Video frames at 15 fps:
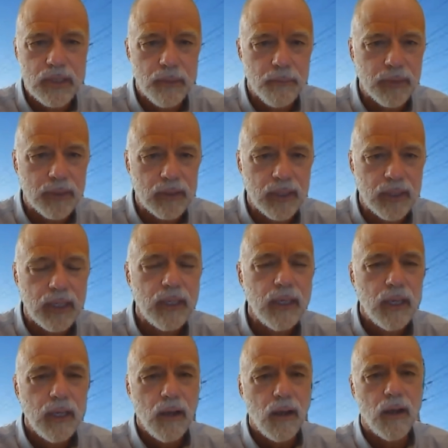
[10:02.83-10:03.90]
typically
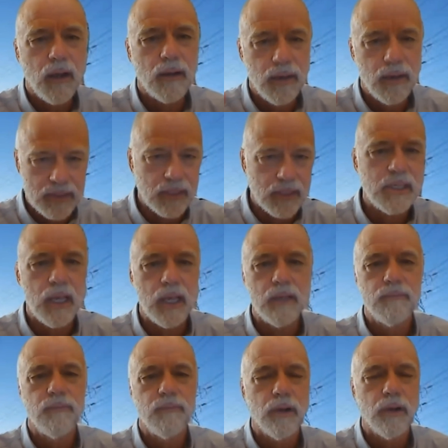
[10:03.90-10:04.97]
are, as I
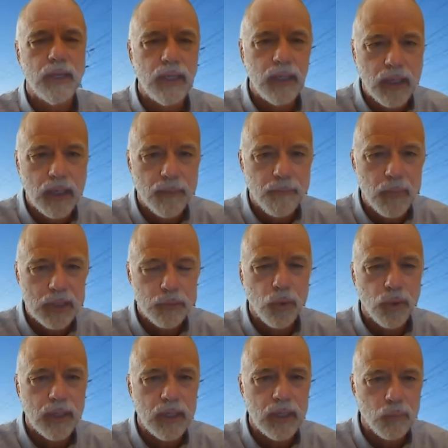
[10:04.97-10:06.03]
said, very much
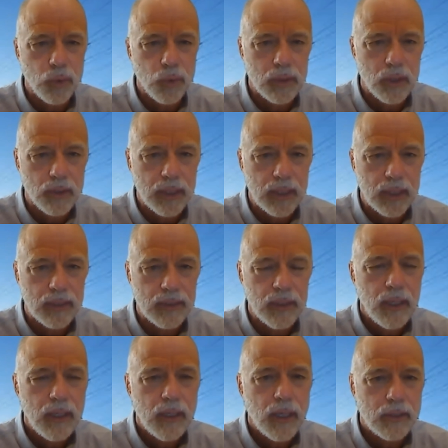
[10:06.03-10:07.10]
more inward looking
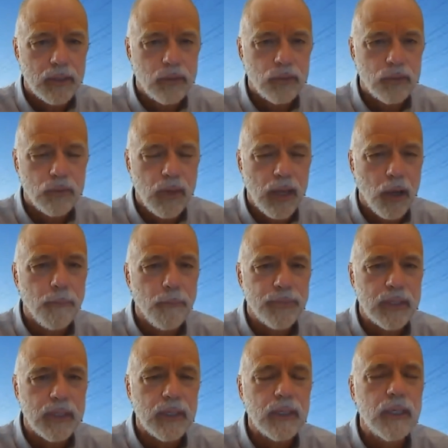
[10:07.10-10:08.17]
to help
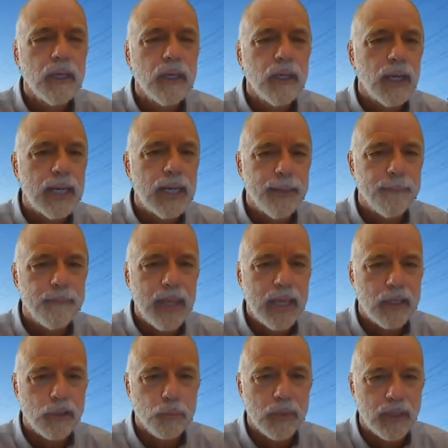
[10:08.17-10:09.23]
the
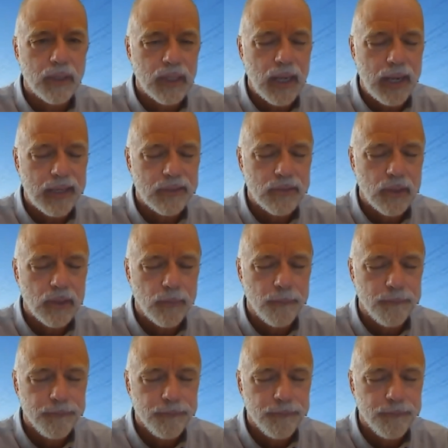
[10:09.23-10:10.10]
management of the ISO.